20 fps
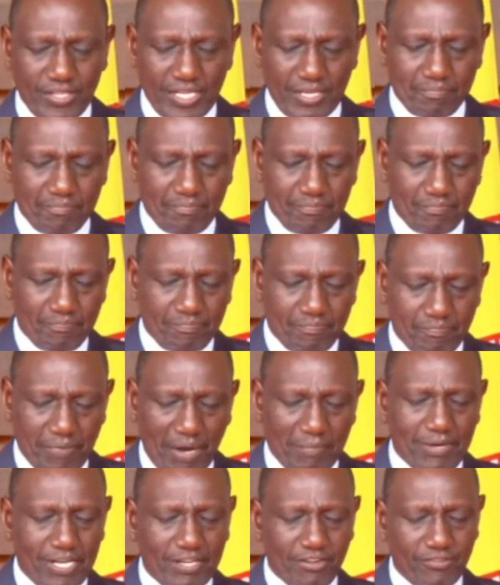the
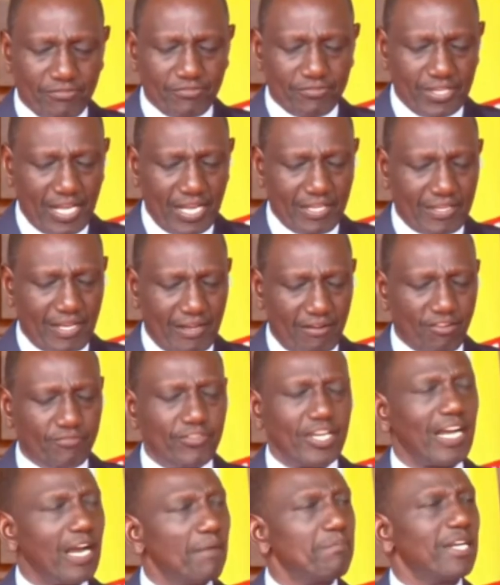Republic of Kenya, of
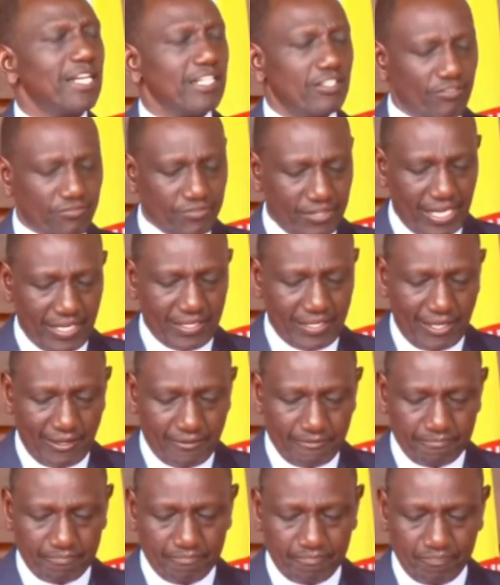the cabinet of Kenya,
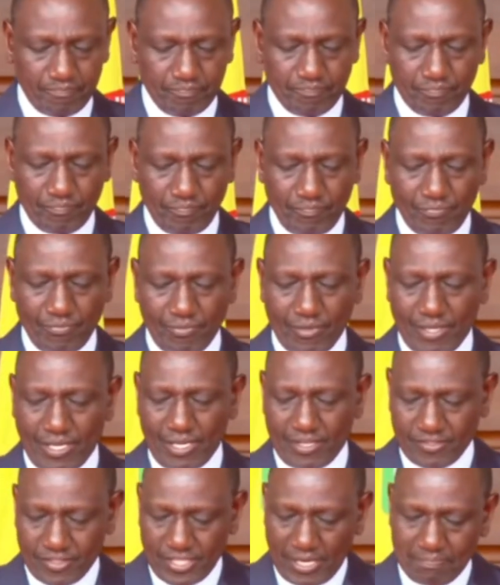
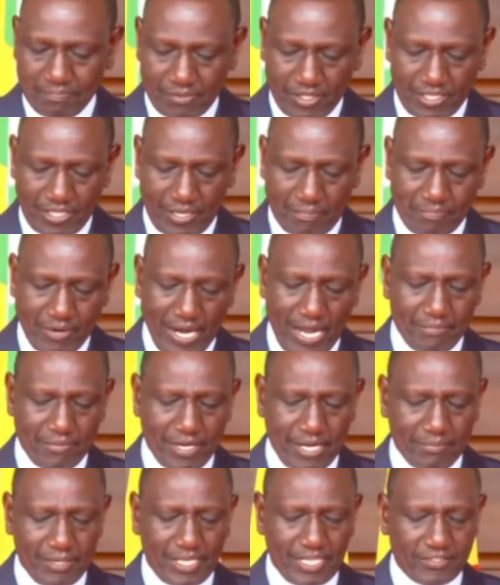except the prime
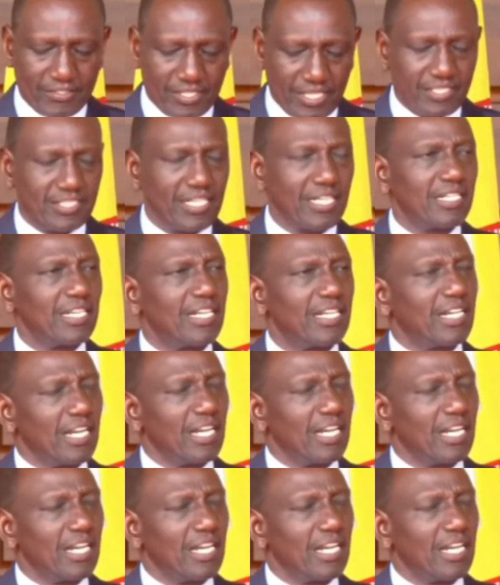cabinet secretary